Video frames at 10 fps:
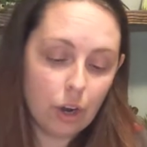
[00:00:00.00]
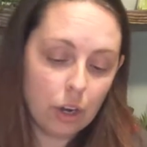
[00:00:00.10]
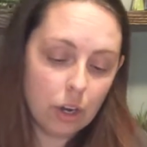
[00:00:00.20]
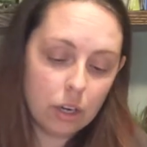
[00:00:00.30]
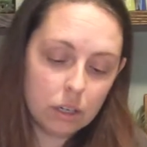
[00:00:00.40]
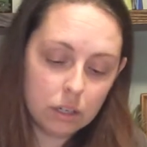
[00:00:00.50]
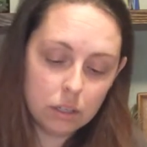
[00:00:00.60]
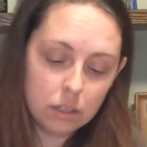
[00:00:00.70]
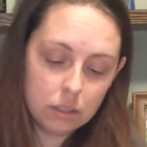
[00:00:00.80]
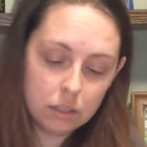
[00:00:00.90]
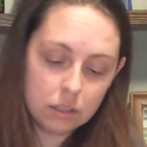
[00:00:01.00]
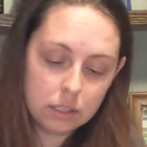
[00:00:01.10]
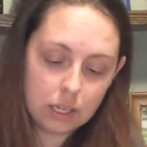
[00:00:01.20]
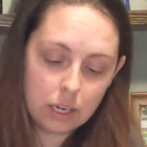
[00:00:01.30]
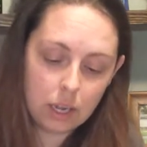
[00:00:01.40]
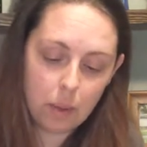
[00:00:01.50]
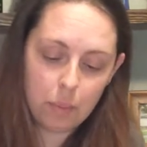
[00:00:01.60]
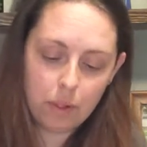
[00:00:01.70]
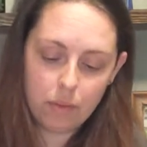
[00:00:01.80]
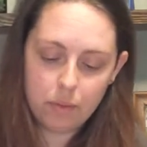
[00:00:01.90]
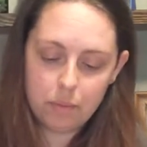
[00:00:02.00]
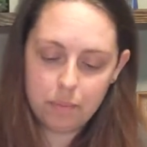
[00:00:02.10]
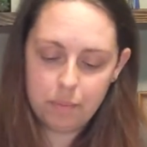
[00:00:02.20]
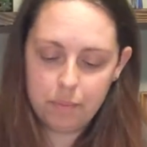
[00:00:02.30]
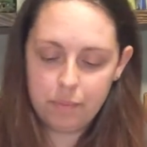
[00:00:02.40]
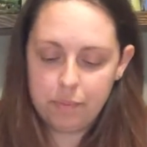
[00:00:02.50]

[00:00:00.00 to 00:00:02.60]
are let's get a couple of them